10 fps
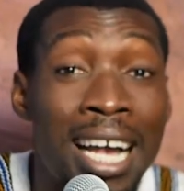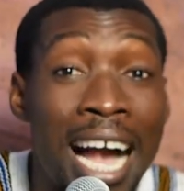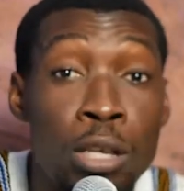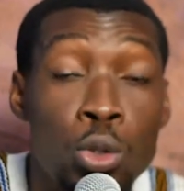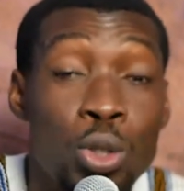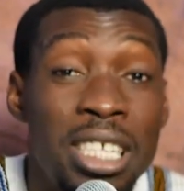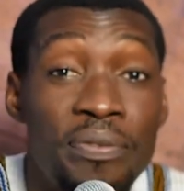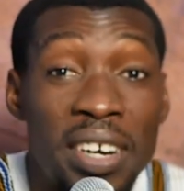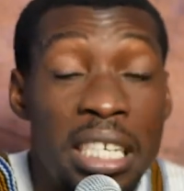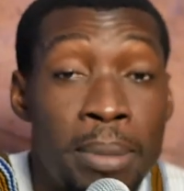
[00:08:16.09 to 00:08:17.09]
I used to need
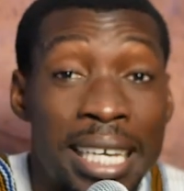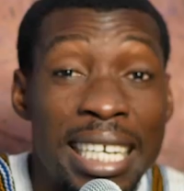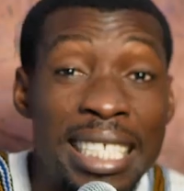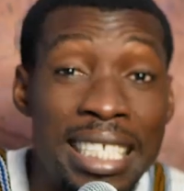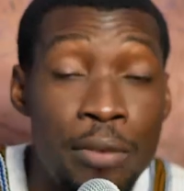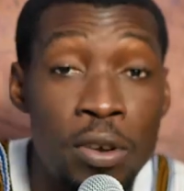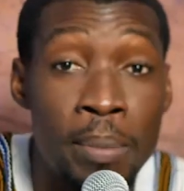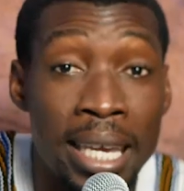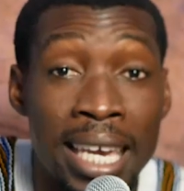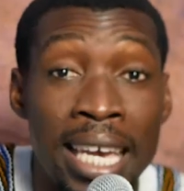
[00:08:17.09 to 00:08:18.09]
funny making Jerry
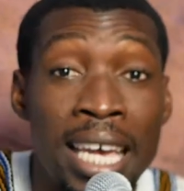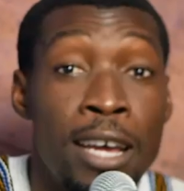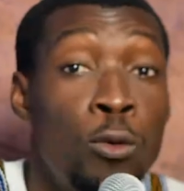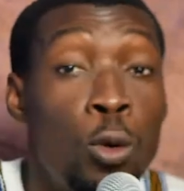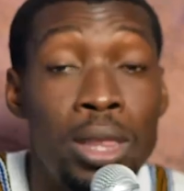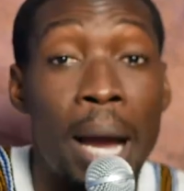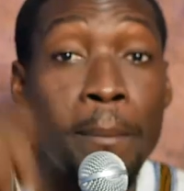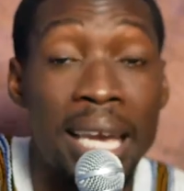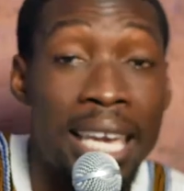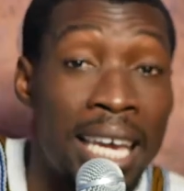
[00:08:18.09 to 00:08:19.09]
make Luta
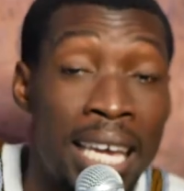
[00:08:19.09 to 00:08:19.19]
make